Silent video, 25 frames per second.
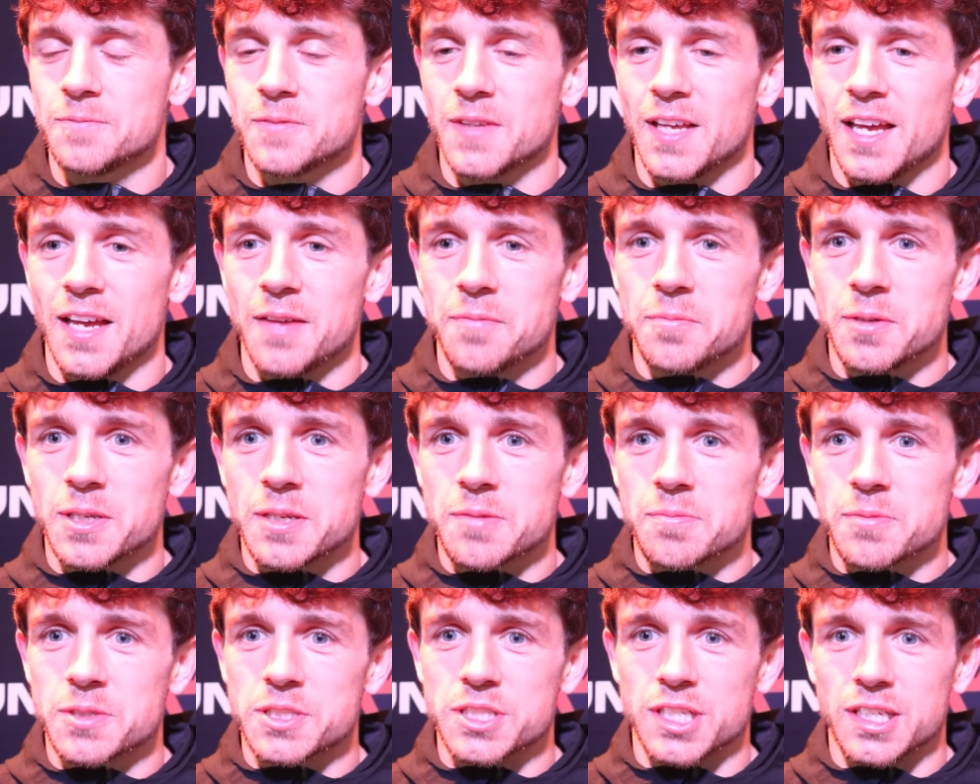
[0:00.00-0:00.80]
Yeah,
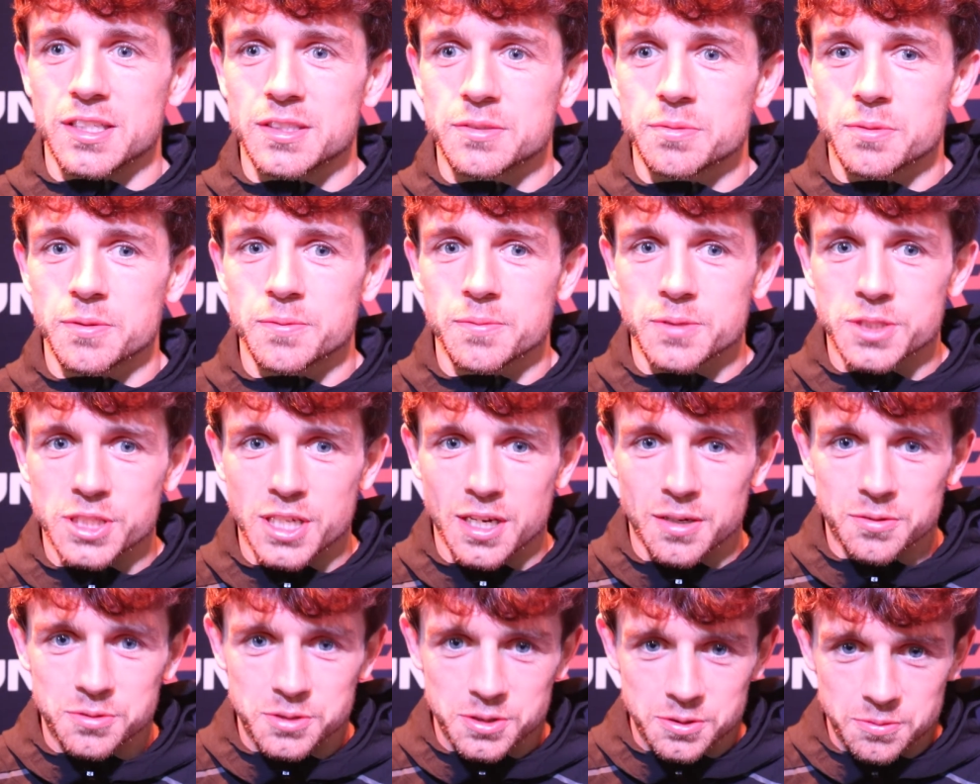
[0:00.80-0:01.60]
1,000,000%. The
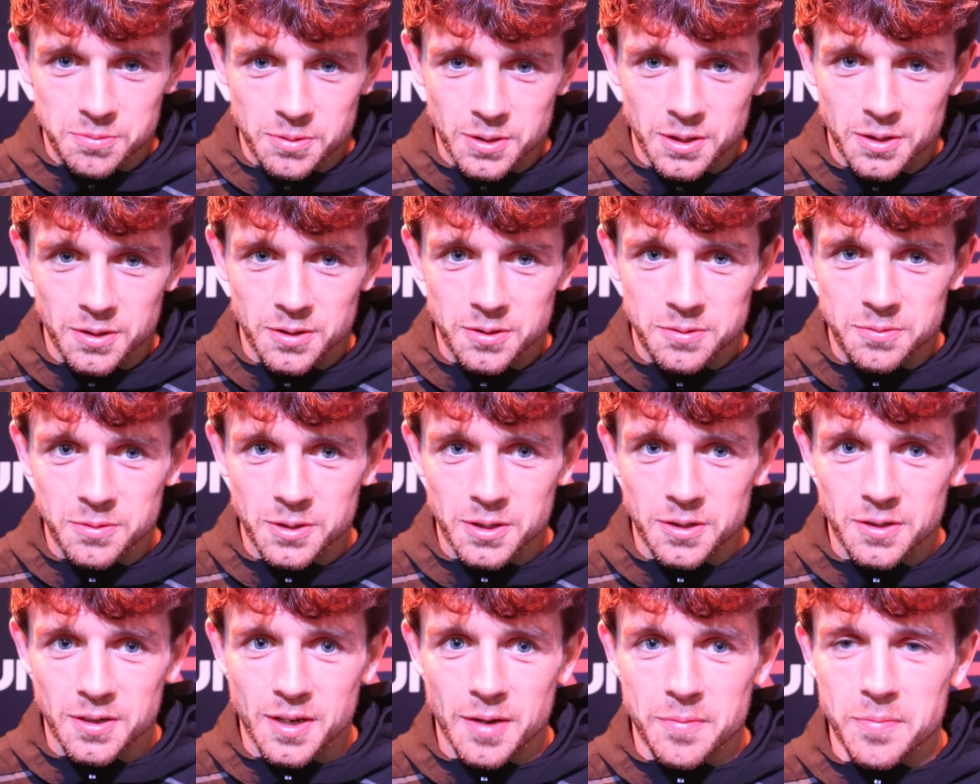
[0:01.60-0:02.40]
scouts, we
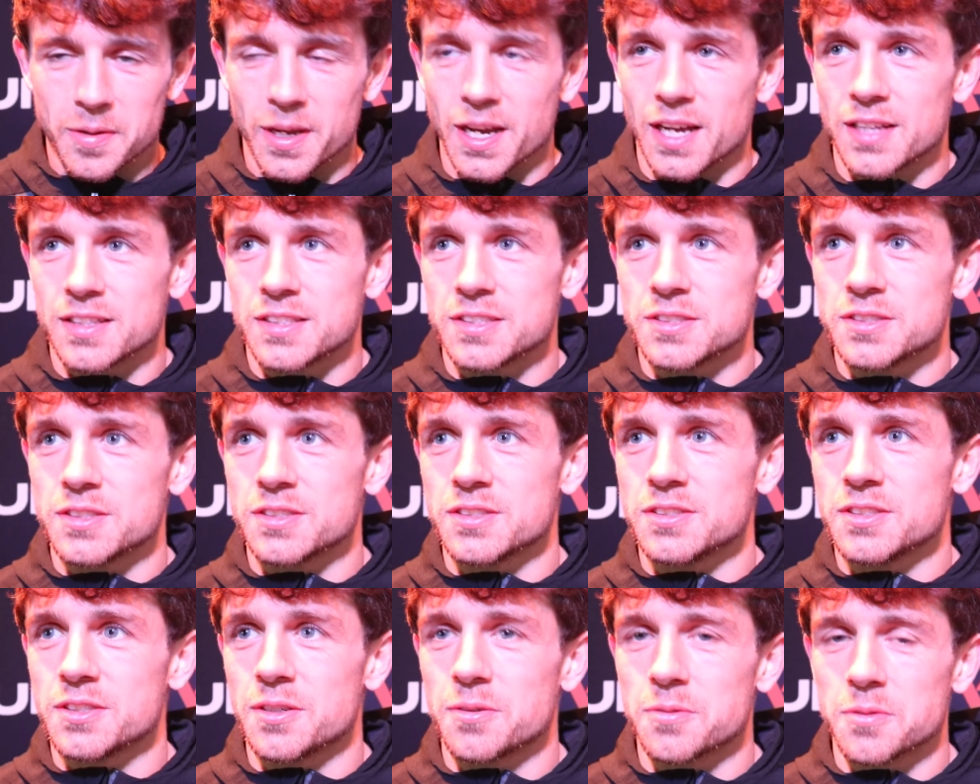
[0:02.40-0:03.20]
all get behind each
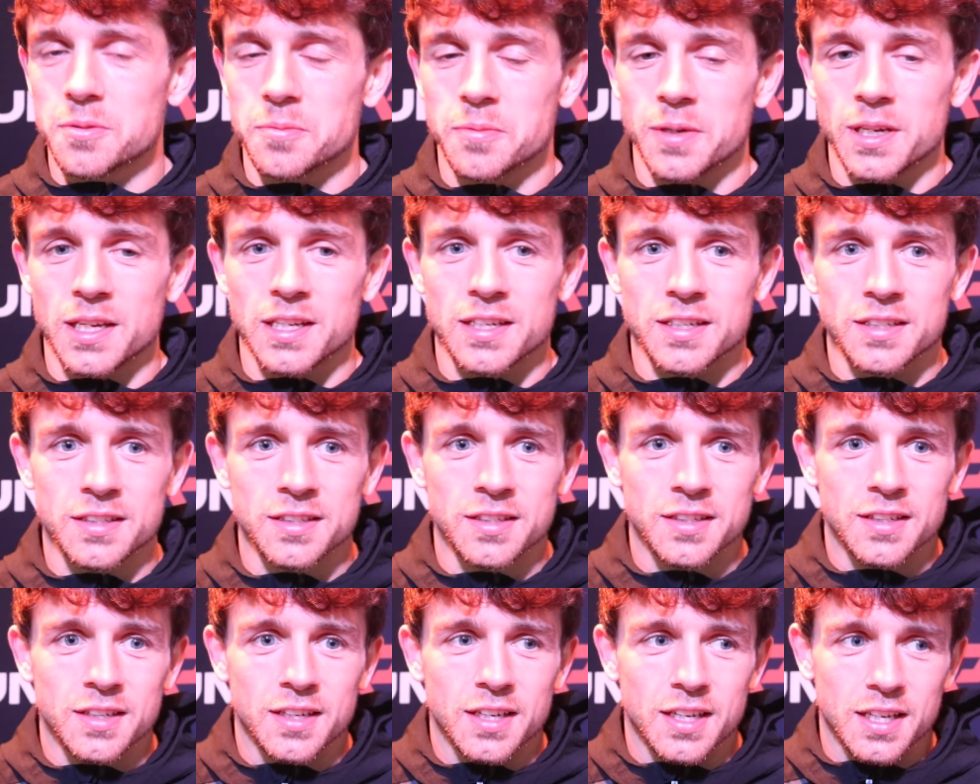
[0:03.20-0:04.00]
other. Do you know what I mean? And
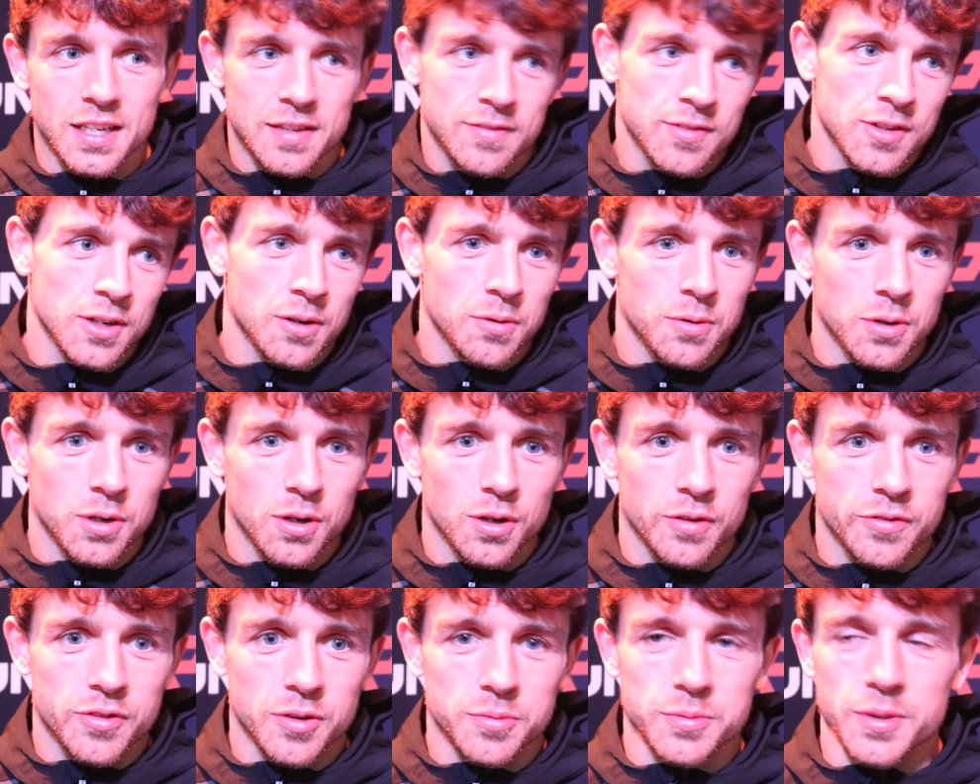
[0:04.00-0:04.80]
even though we're
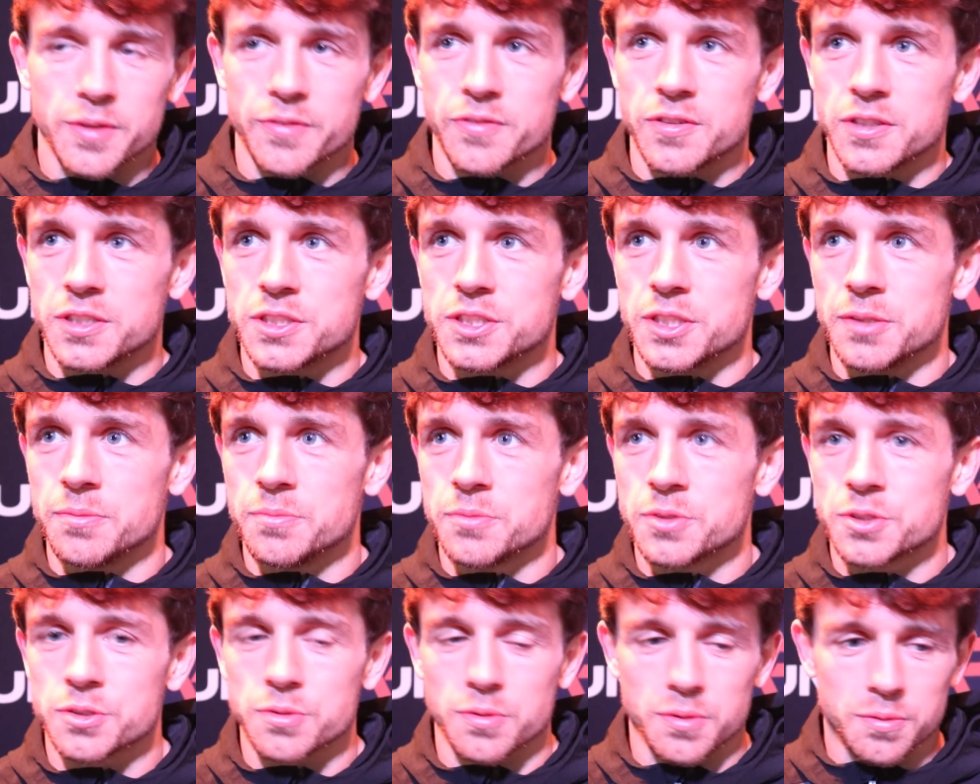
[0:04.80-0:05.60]
all from different
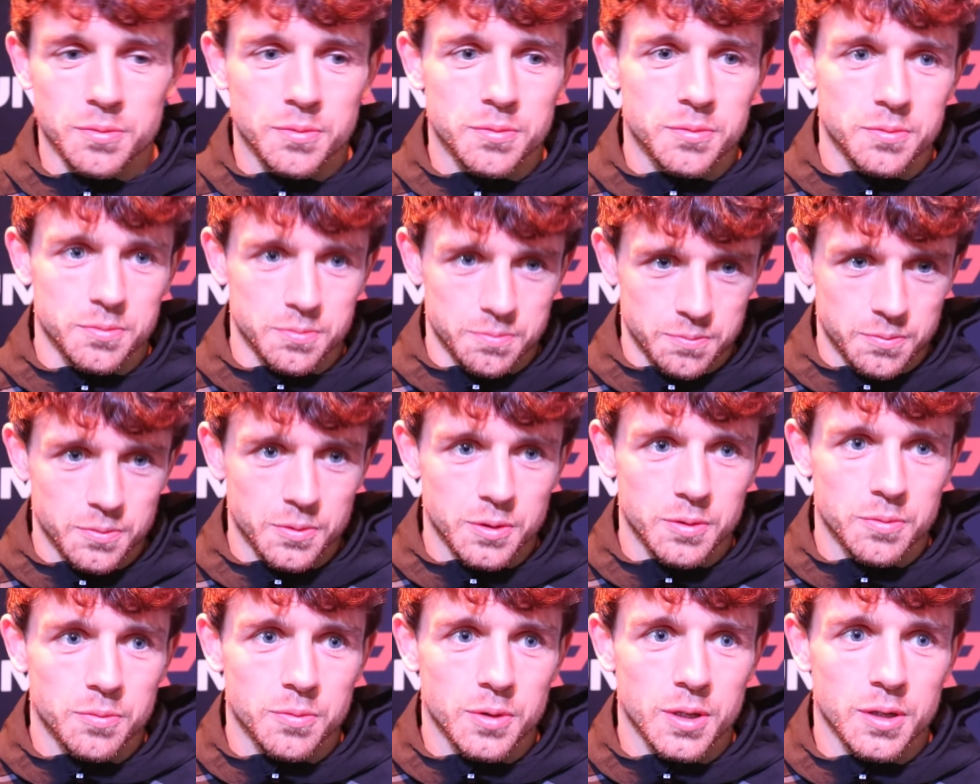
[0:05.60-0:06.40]
gyms,
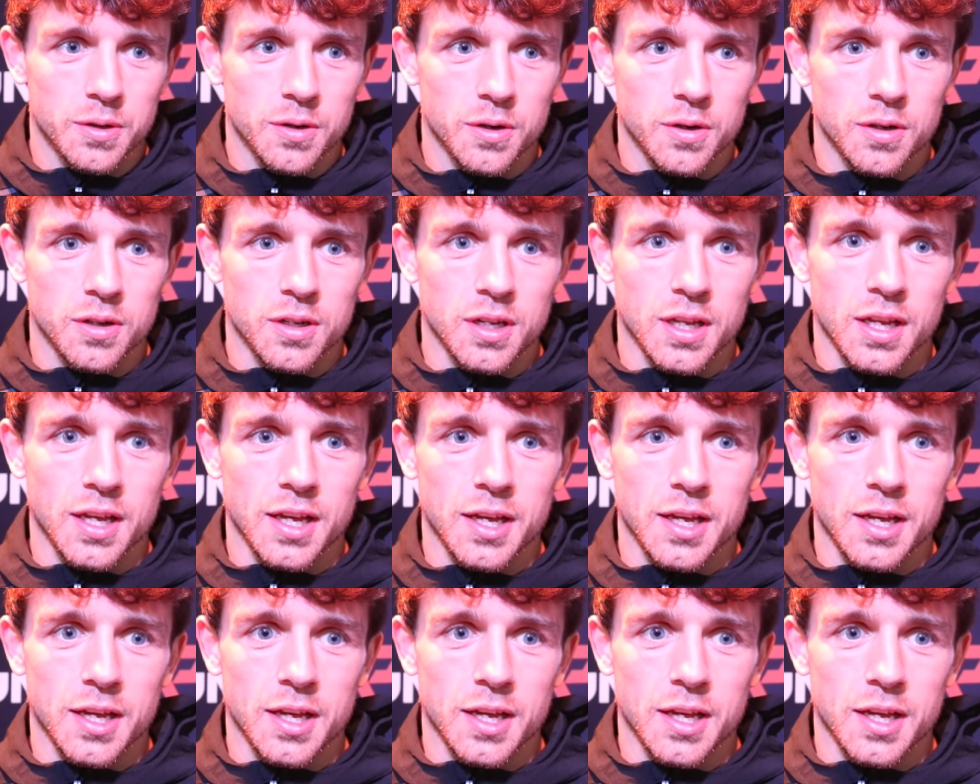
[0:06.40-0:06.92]
we all